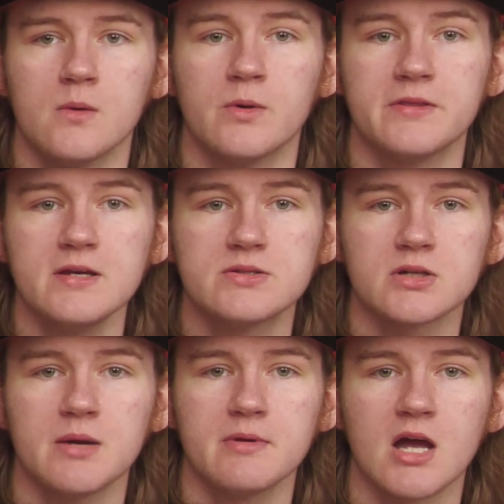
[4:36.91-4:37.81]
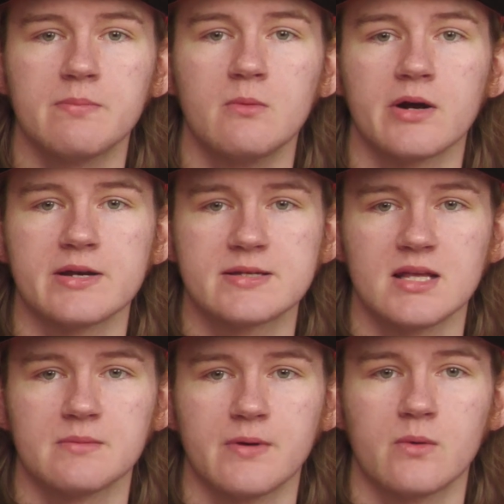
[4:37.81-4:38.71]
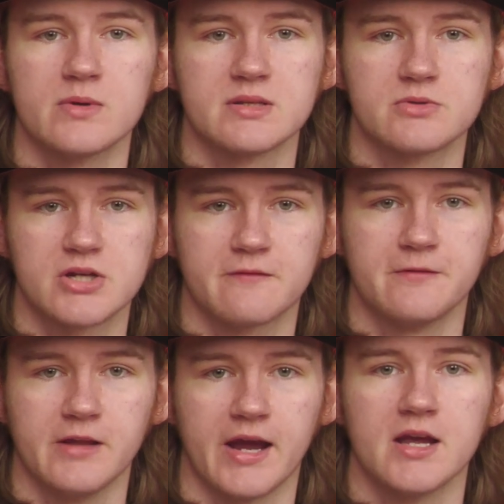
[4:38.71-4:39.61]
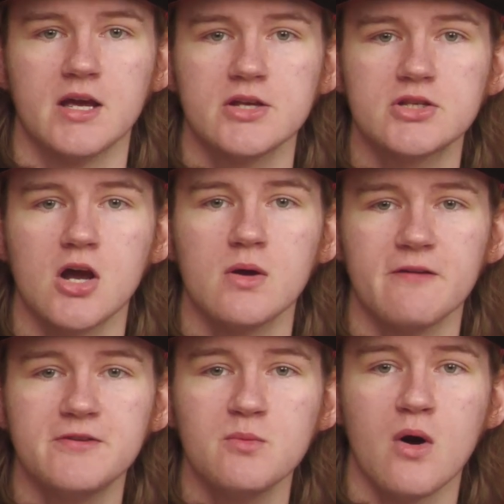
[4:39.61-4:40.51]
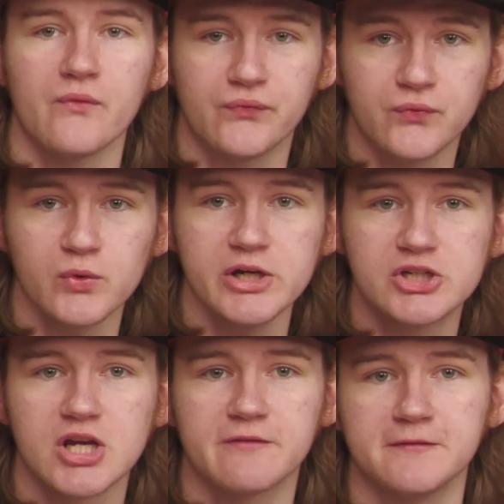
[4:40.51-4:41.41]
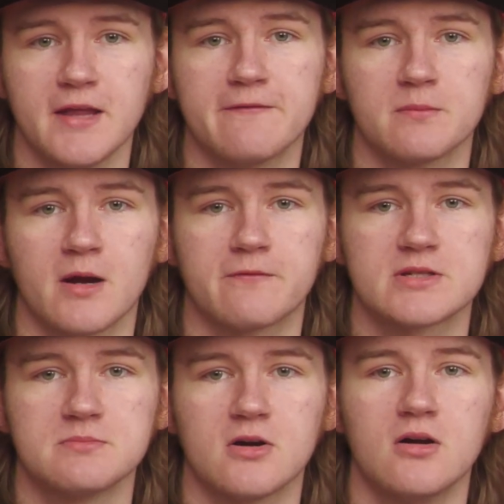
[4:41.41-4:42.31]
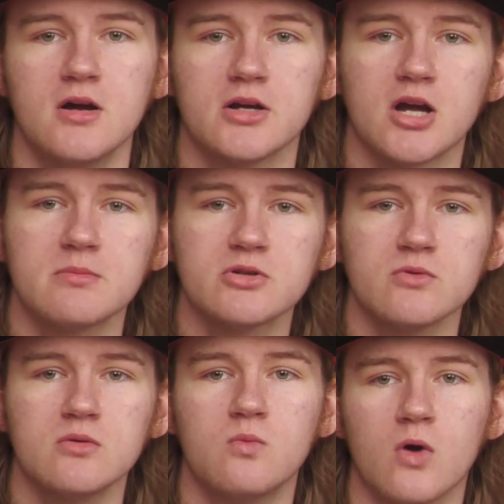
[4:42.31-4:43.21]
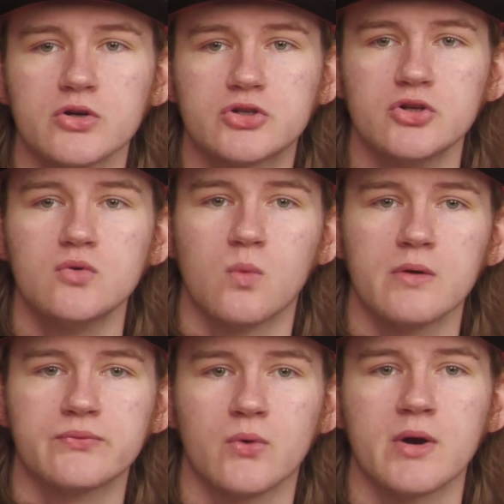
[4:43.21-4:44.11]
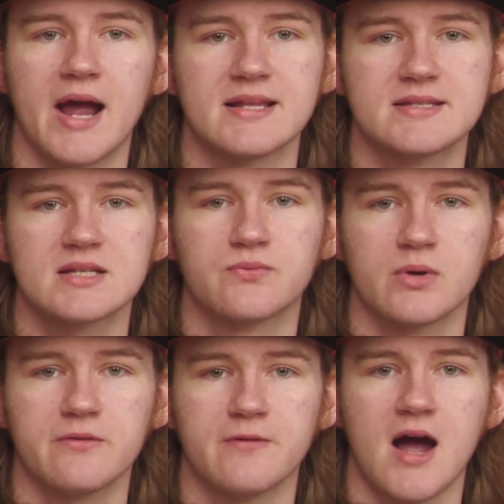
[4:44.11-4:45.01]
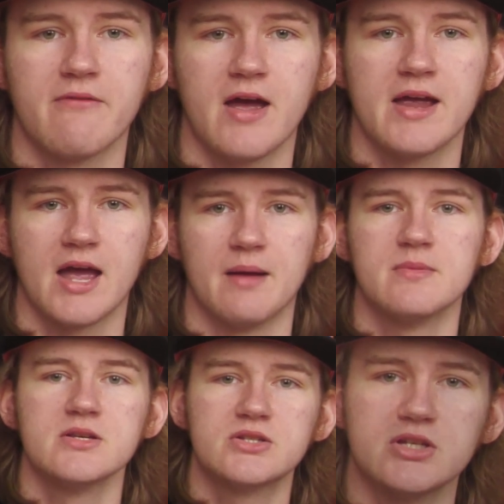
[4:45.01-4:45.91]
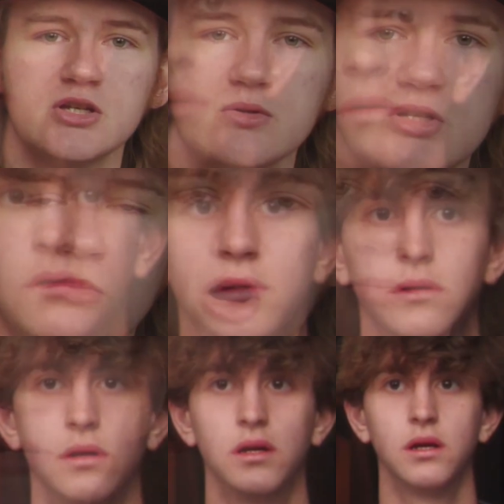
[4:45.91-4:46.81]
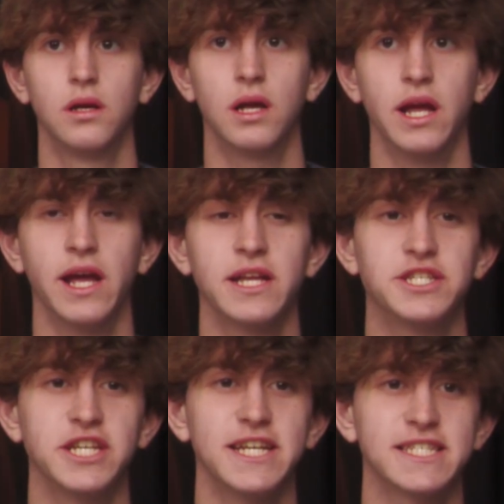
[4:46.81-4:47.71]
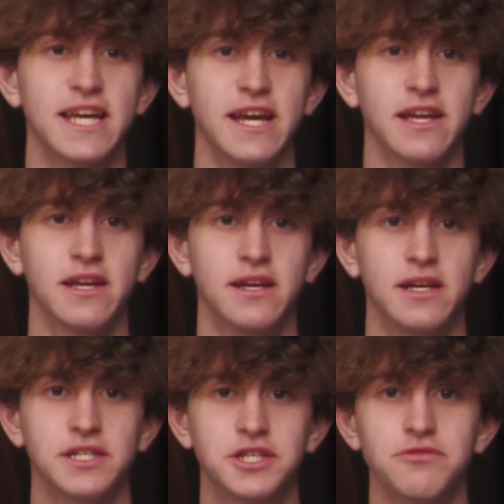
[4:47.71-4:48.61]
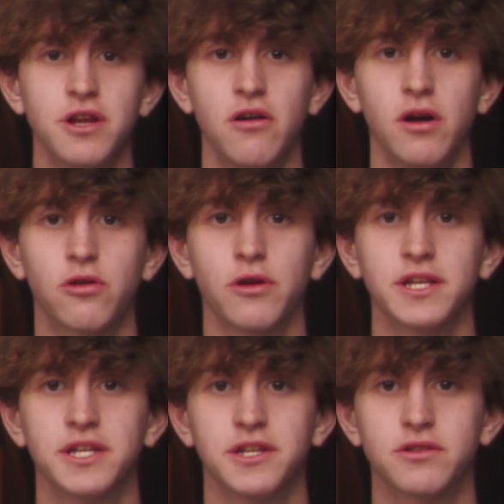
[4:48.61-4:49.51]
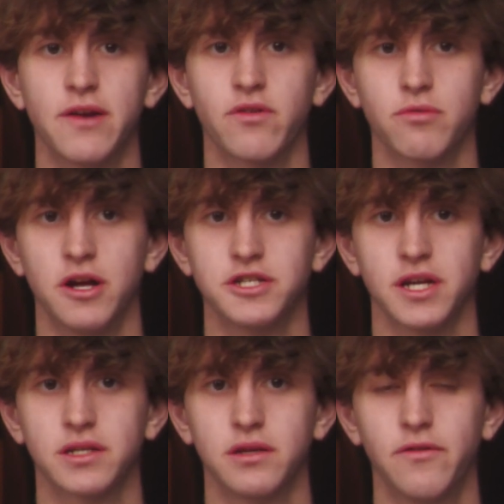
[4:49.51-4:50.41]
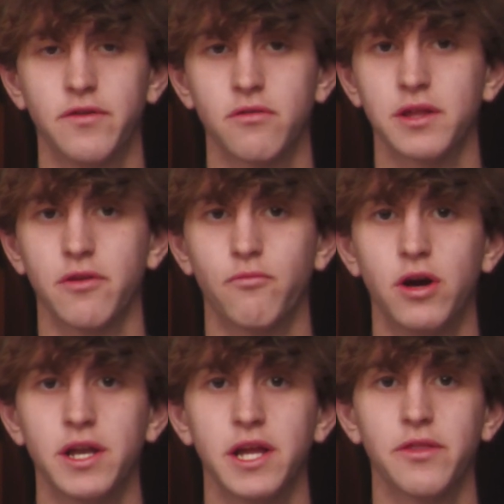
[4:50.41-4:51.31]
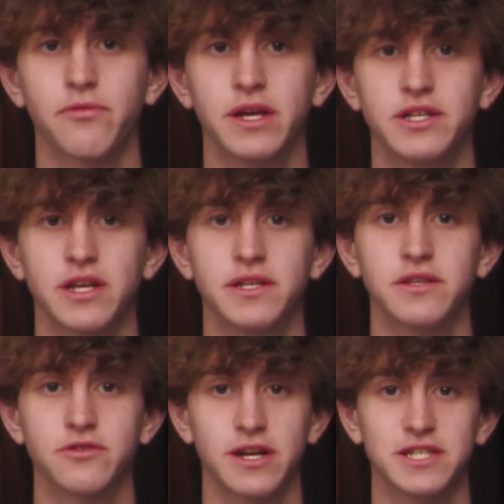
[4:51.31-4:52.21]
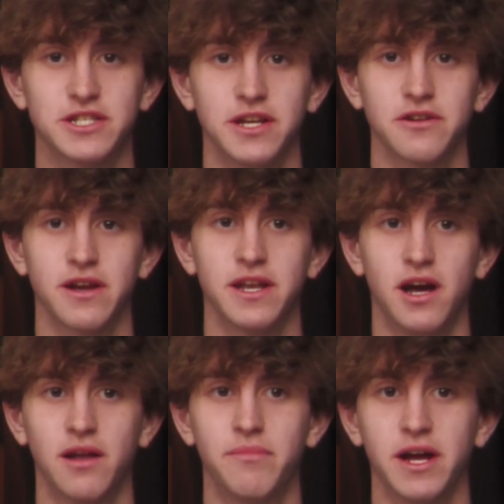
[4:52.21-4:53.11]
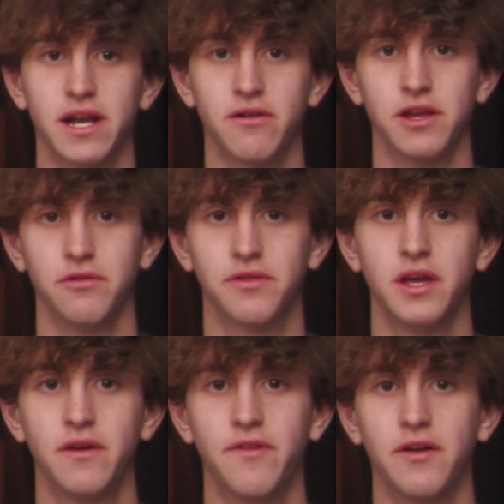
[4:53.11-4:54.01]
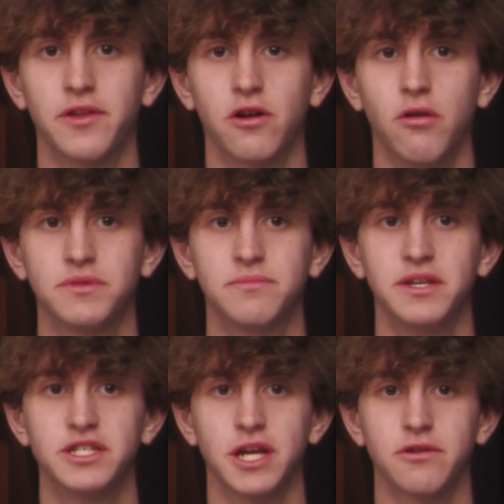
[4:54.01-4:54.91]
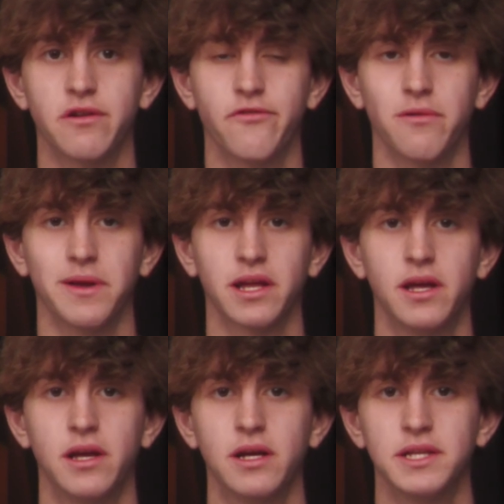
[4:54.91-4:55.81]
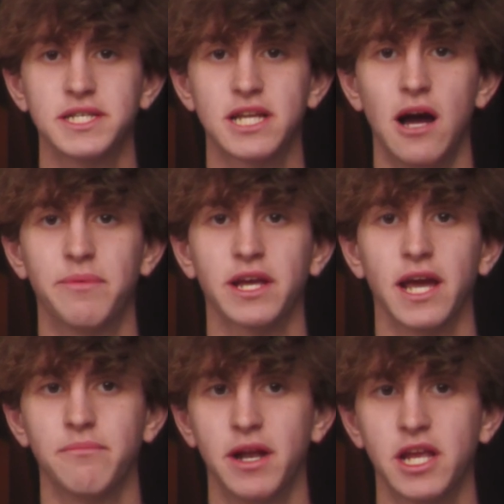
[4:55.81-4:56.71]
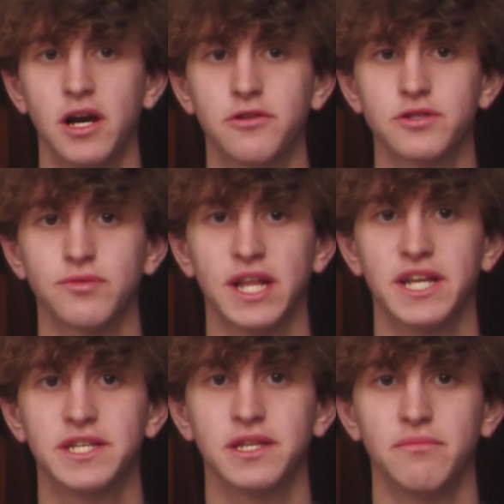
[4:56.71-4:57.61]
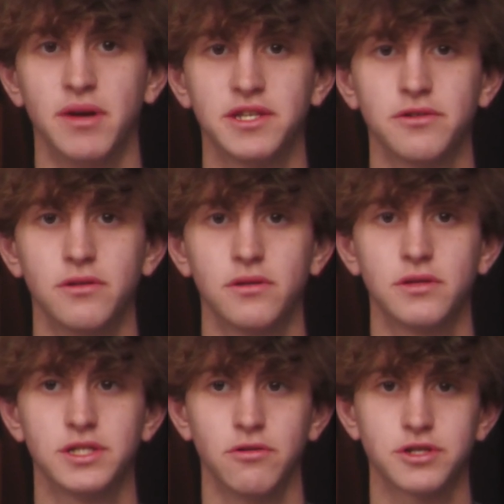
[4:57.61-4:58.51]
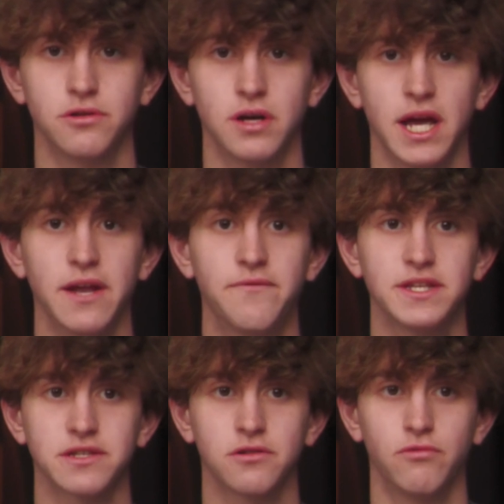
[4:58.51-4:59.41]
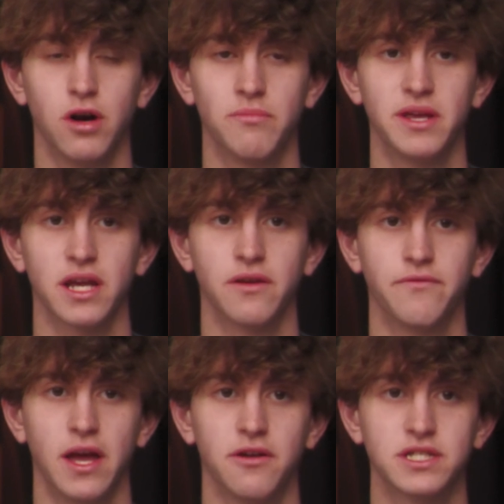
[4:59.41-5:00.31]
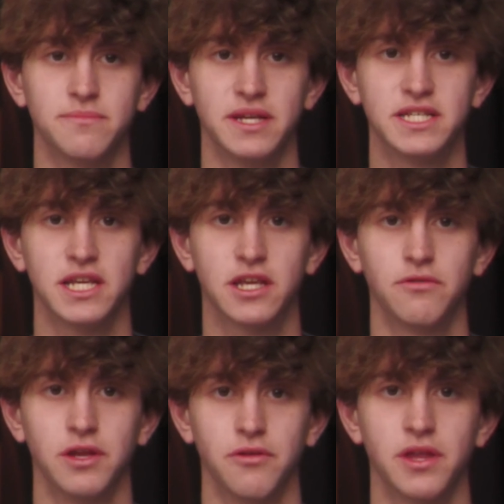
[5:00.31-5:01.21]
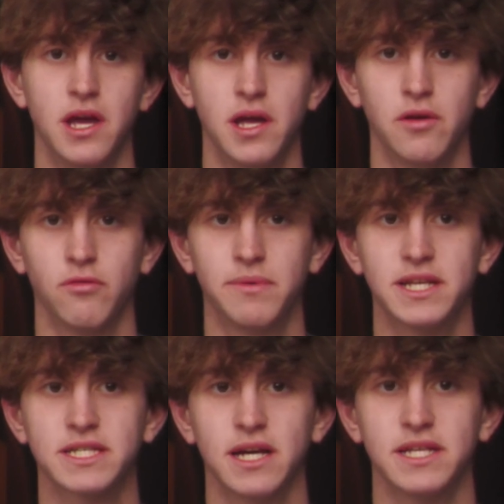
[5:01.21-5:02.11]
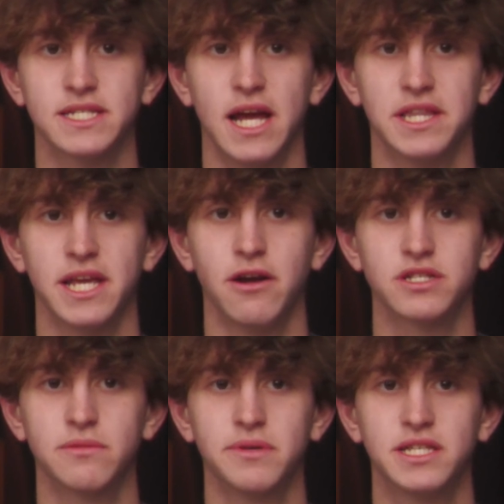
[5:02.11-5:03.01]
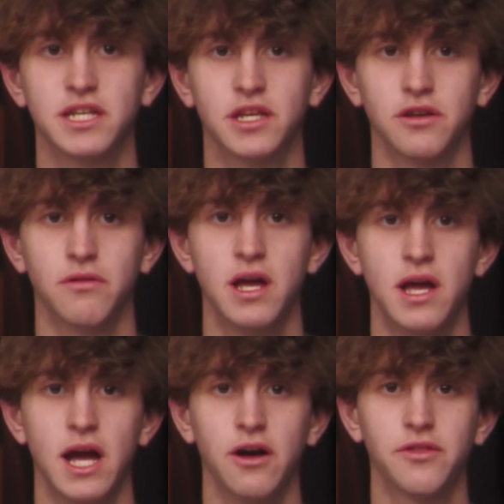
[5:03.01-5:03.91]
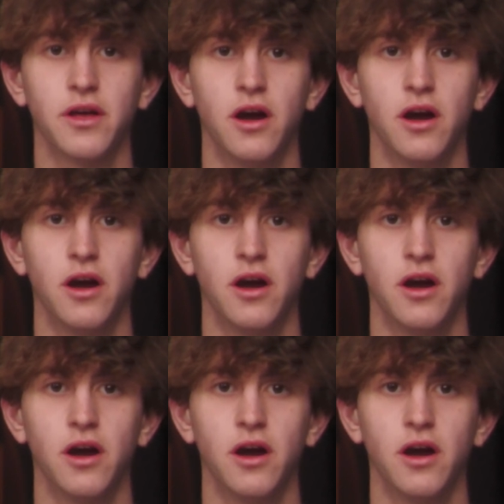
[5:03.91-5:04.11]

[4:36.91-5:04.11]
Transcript: With Easter coming up, we wanted to celebrate with some Chick-fil-A. So if you want free Chick-fil-A for breakfast tomorrow, come to room 1214 at 6.45 a.m. See you tomorrow, Medina. And GSA, did you know, according to the Trevor Project, fewer than one in three transgender and non-binary youth found their home to be gender affirming. This topic and many others related to the mental, social, and physical well-being of LGBTQ youth will be discussed at the LGBTQ Health